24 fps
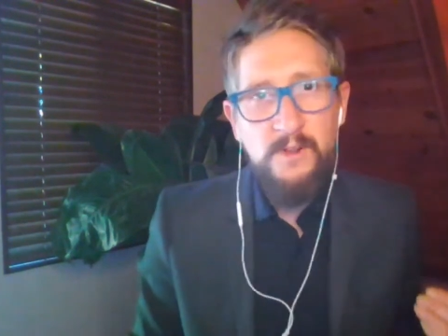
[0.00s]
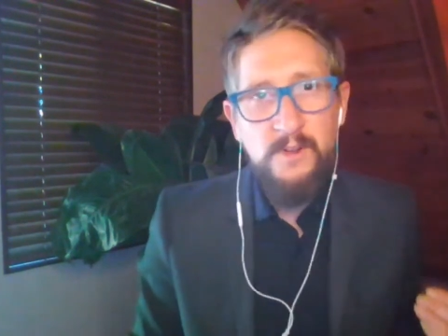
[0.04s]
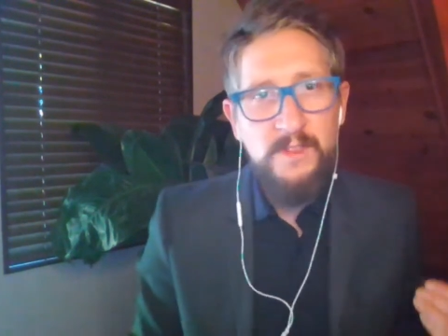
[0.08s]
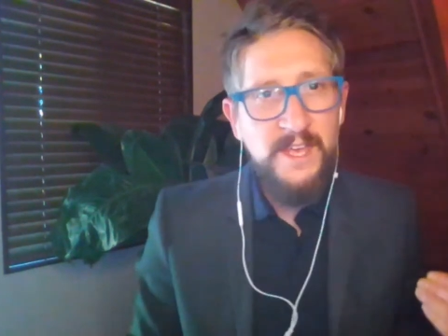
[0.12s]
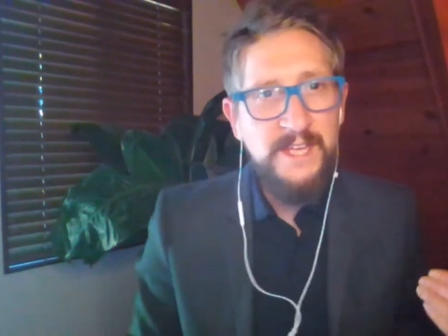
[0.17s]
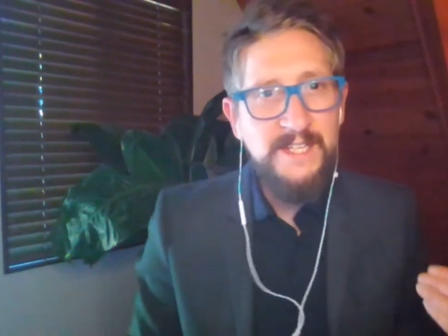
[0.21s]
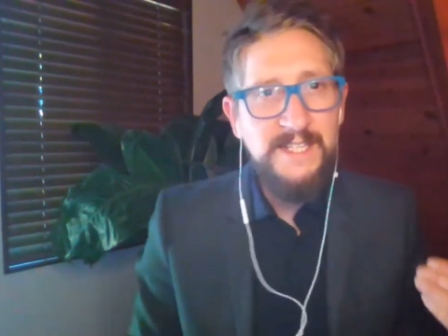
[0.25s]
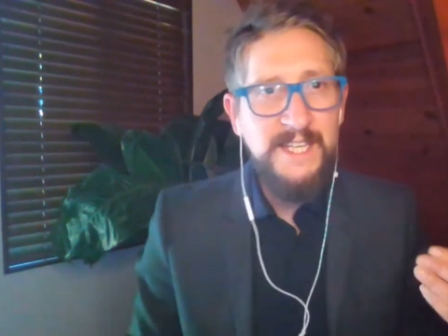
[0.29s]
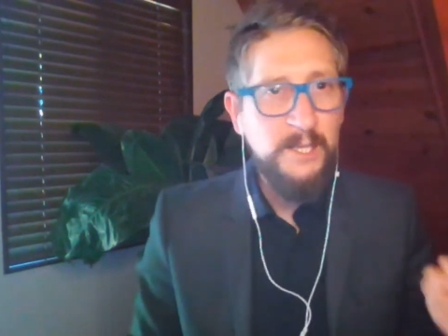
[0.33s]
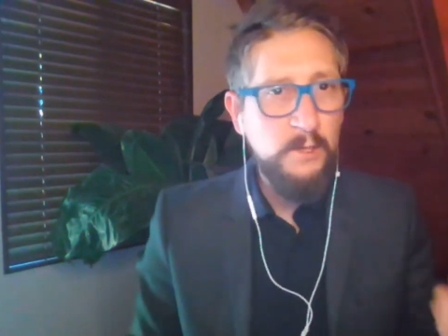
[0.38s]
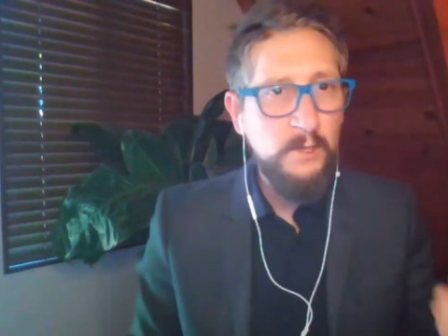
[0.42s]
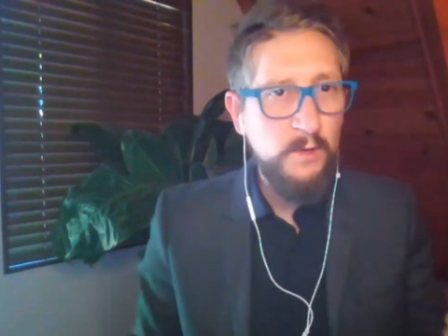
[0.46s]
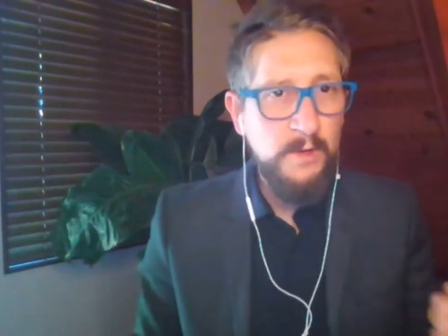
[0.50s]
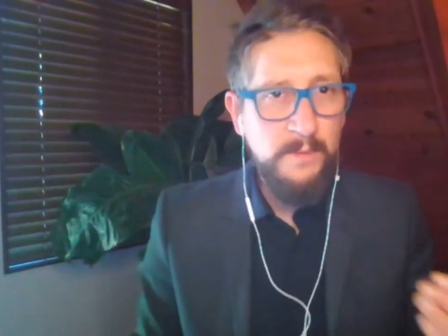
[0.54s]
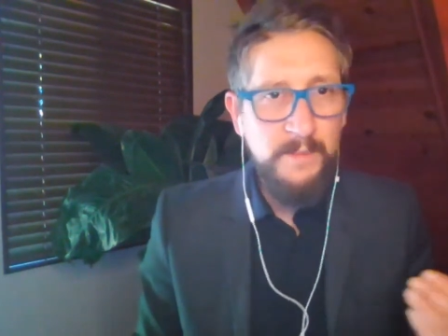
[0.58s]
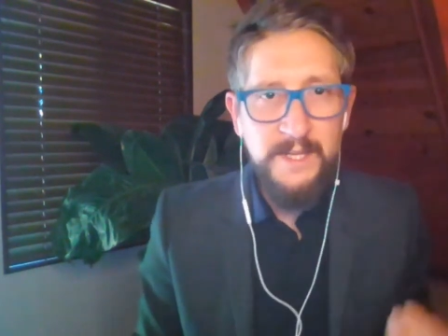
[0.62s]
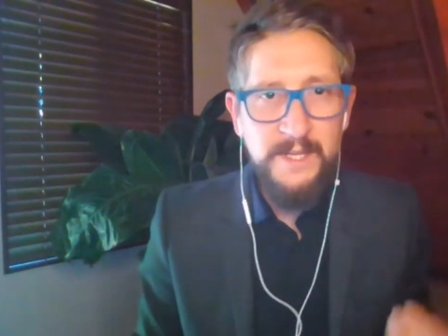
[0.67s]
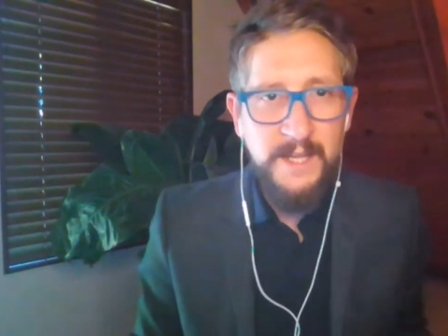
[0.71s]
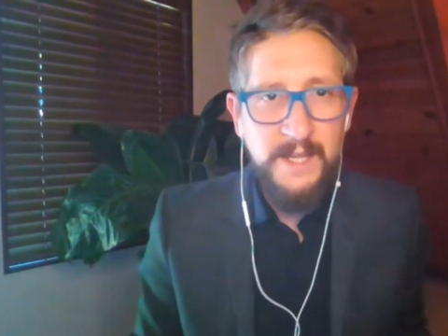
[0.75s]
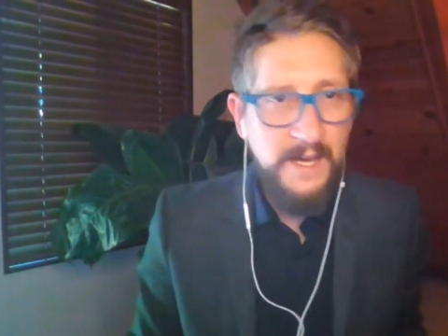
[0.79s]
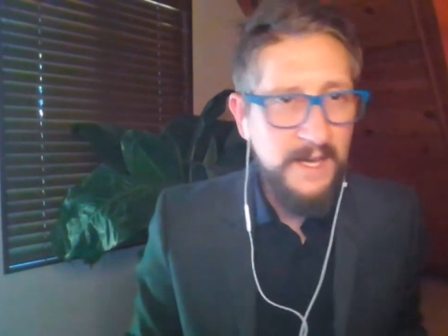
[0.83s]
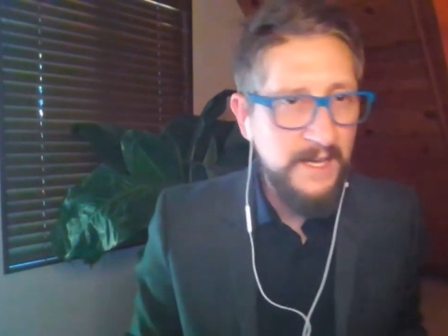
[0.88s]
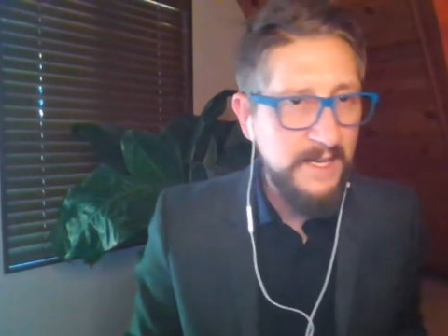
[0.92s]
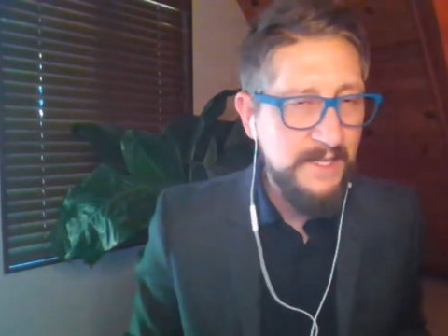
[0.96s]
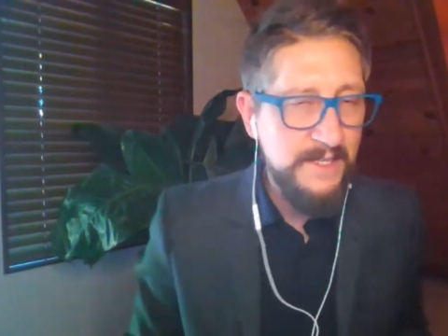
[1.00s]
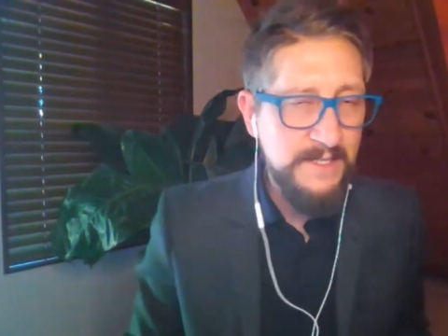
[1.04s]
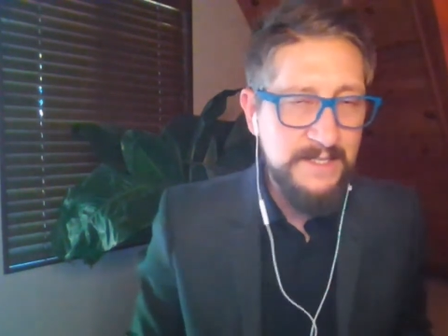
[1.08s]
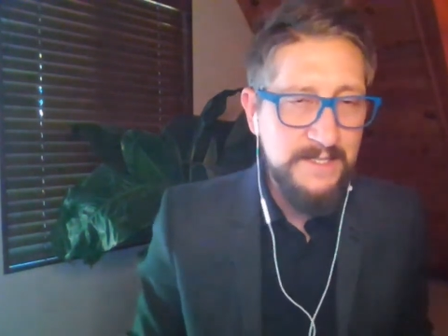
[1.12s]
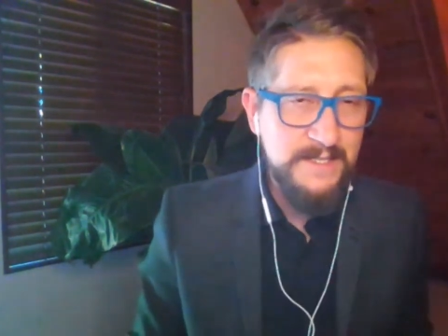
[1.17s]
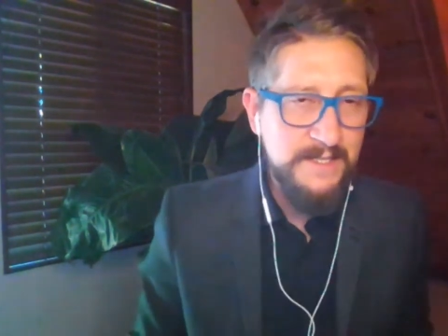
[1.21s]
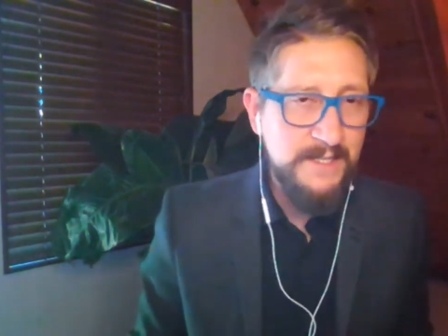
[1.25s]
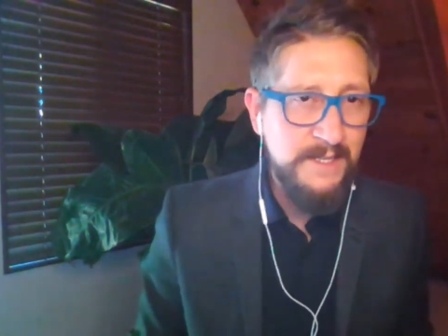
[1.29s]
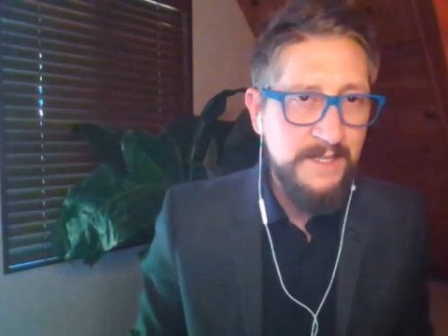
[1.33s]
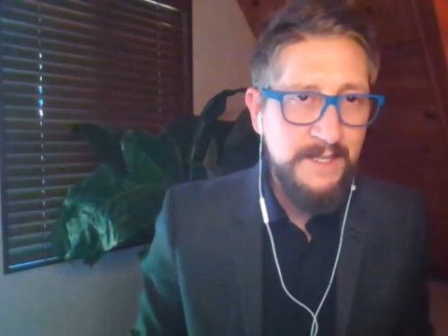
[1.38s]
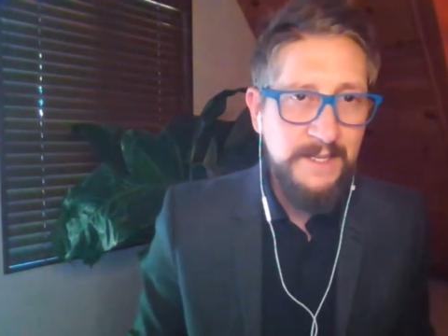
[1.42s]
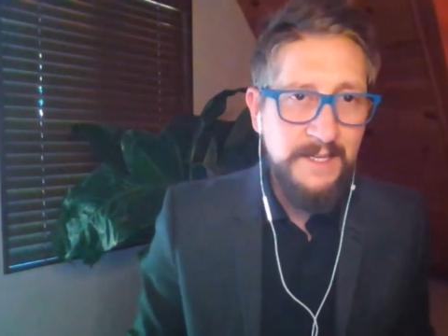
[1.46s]
they
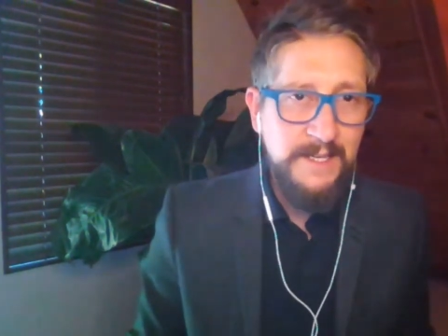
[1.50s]
decriminalized,